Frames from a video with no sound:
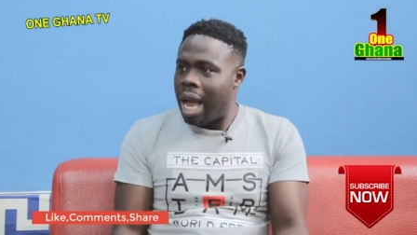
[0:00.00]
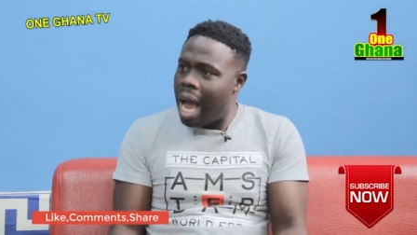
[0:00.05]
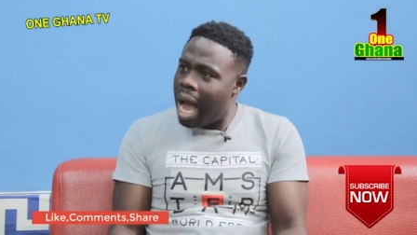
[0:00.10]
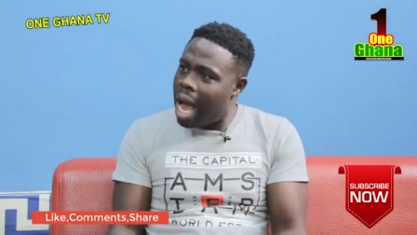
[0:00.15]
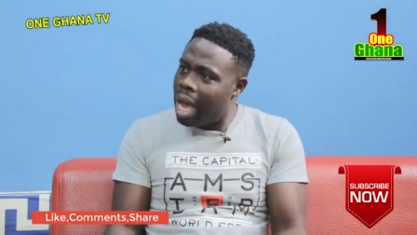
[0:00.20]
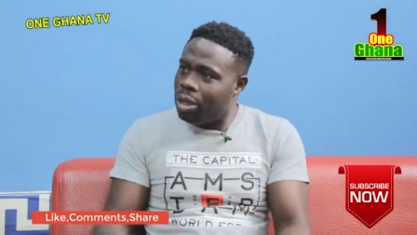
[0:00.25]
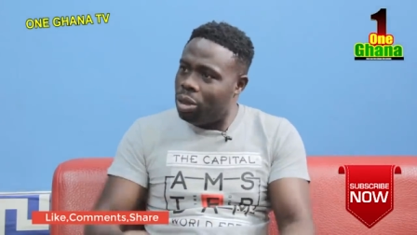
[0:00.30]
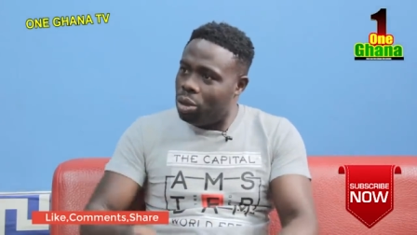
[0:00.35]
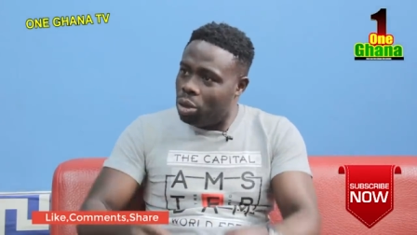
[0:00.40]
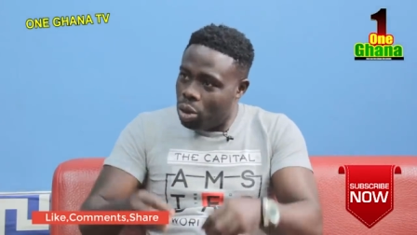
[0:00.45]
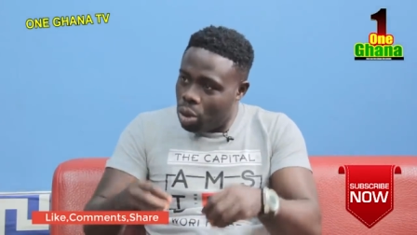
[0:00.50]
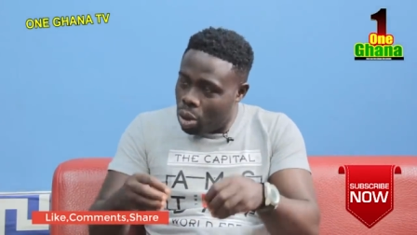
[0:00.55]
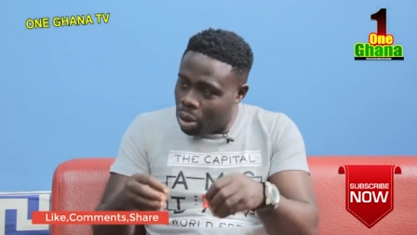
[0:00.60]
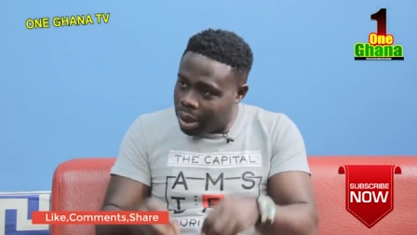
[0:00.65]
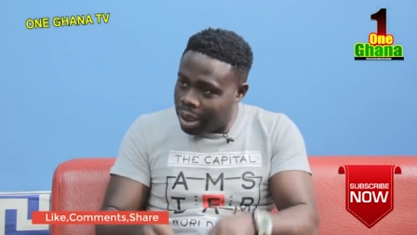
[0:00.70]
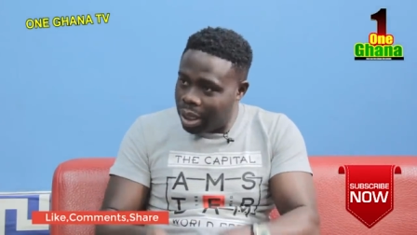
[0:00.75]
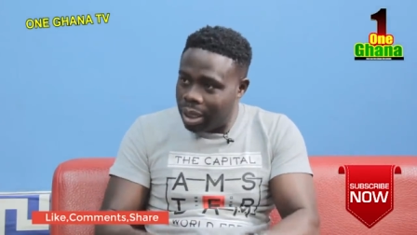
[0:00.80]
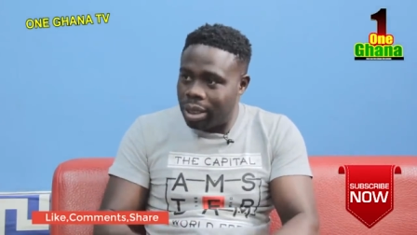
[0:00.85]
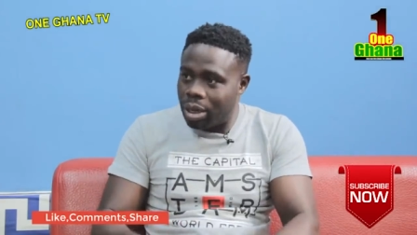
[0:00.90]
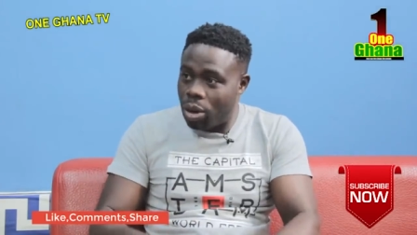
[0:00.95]
ah you
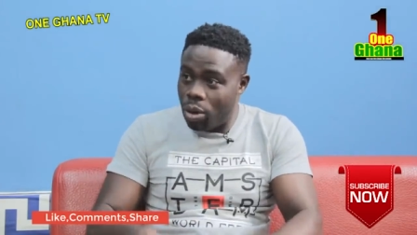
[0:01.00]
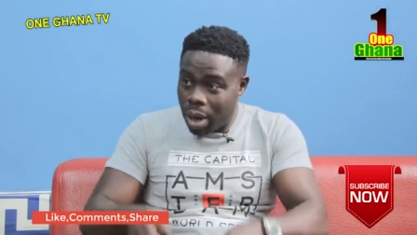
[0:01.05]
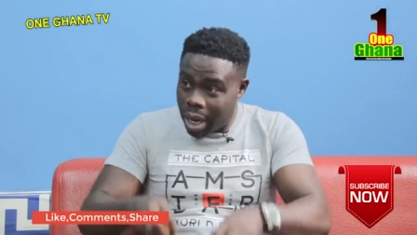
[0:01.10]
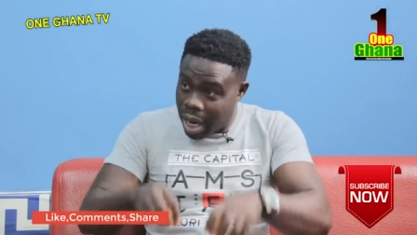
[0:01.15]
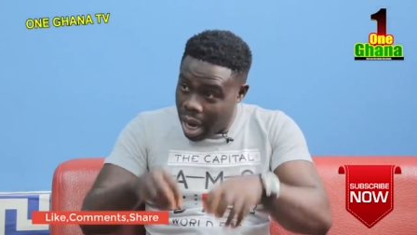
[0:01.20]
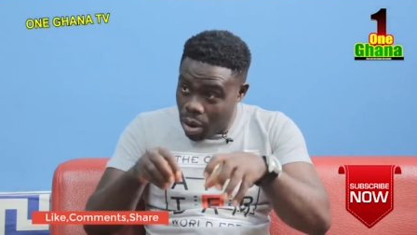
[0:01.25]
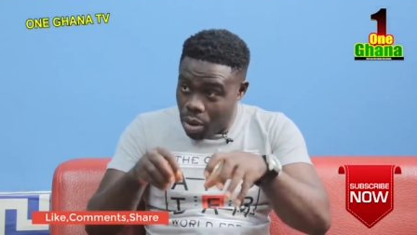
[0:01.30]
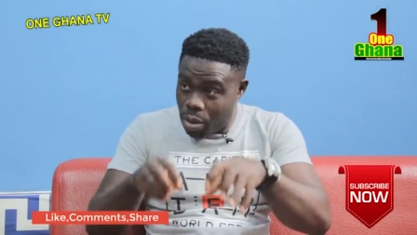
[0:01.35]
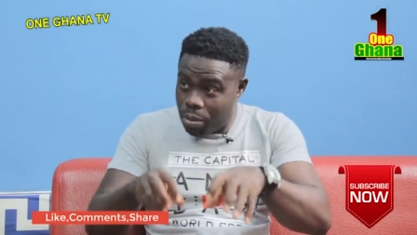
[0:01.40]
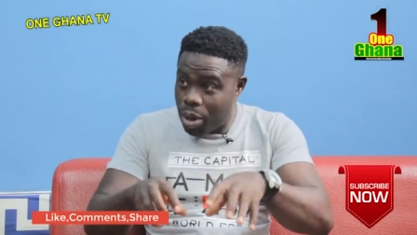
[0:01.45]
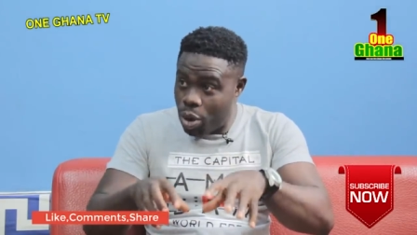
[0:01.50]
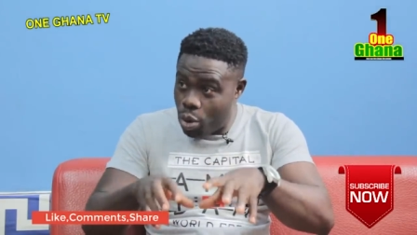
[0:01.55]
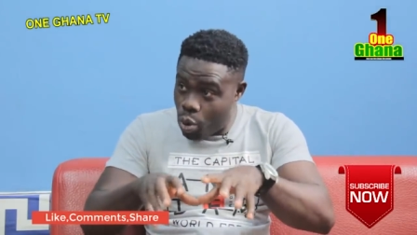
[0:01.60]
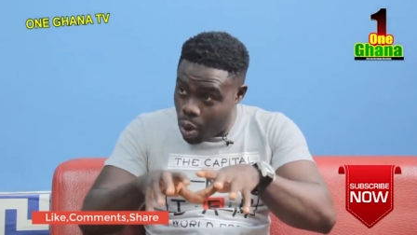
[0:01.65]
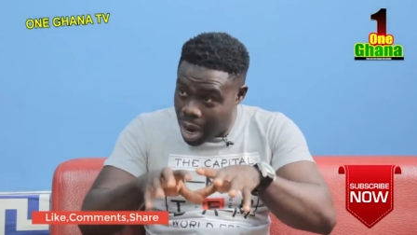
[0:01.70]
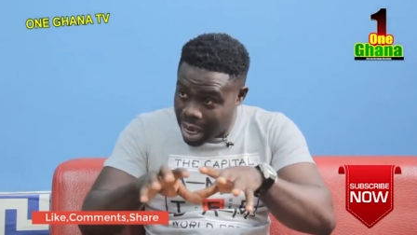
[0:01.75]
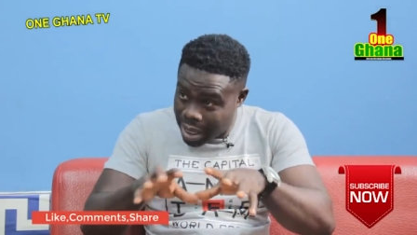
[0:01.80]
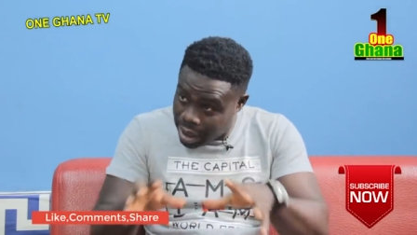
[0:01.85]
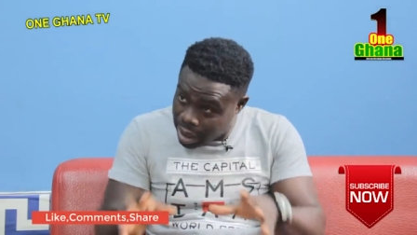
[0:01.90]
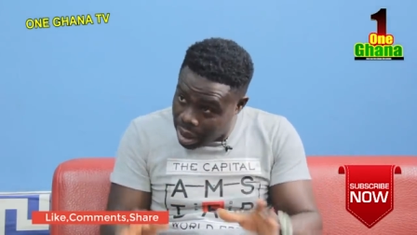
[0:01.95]
know say say o kan obi
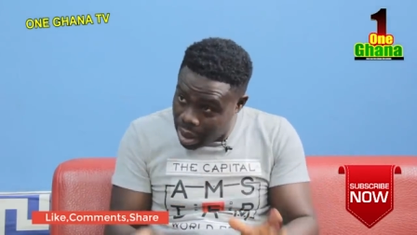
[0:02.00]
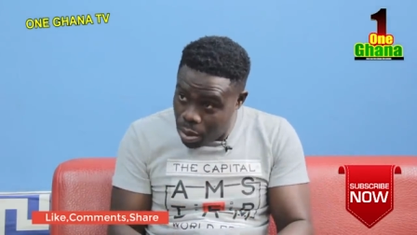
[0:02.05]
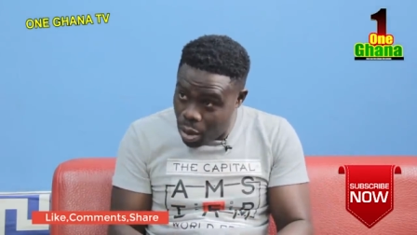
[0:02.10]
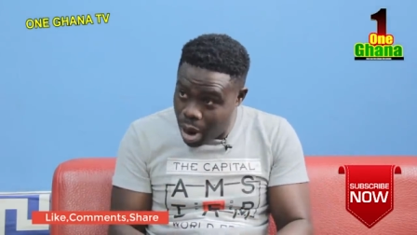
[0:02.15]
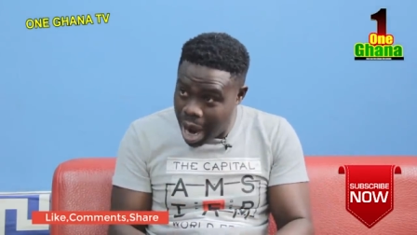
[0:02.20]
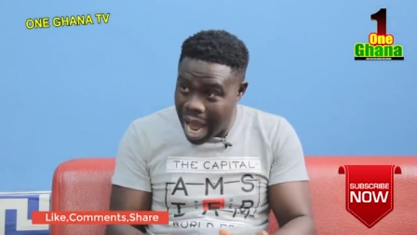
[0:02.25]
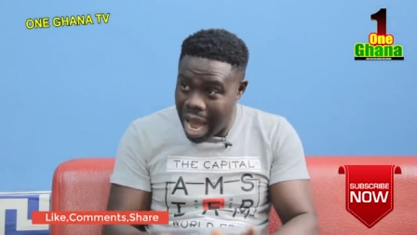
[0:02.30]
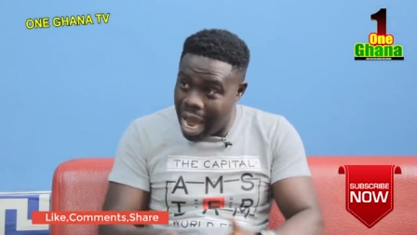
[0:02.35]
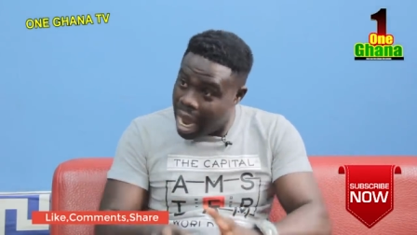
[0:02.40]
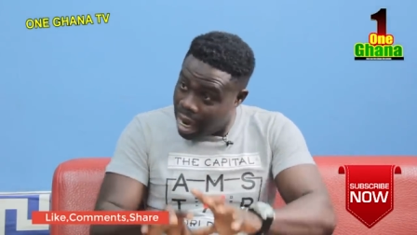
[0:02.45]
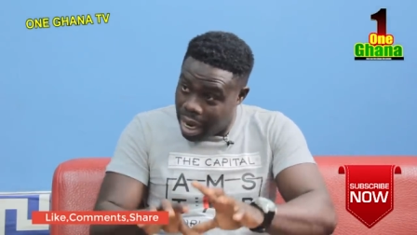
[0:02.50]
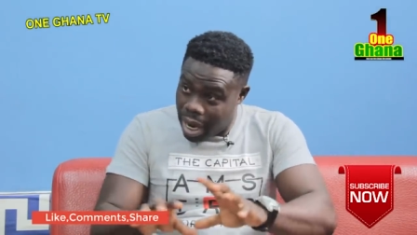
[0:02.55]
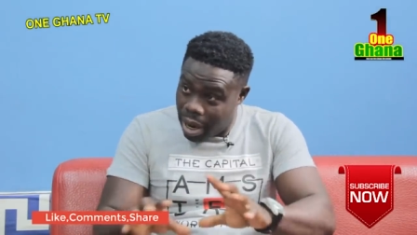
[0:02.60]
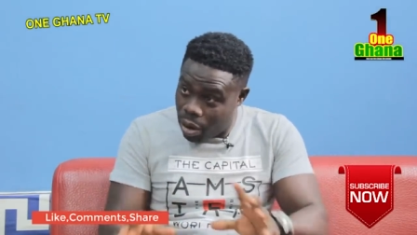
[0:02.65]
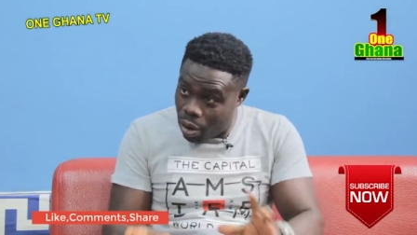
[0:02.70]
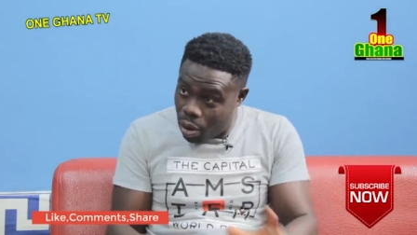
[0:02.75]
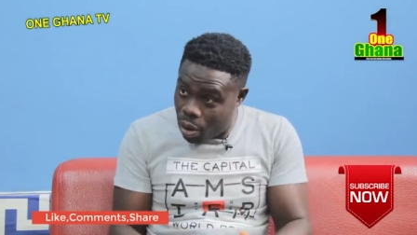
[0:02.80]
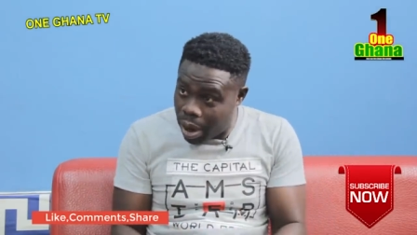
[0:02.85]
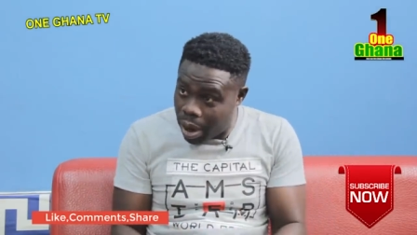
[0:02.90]
ho asem a enye no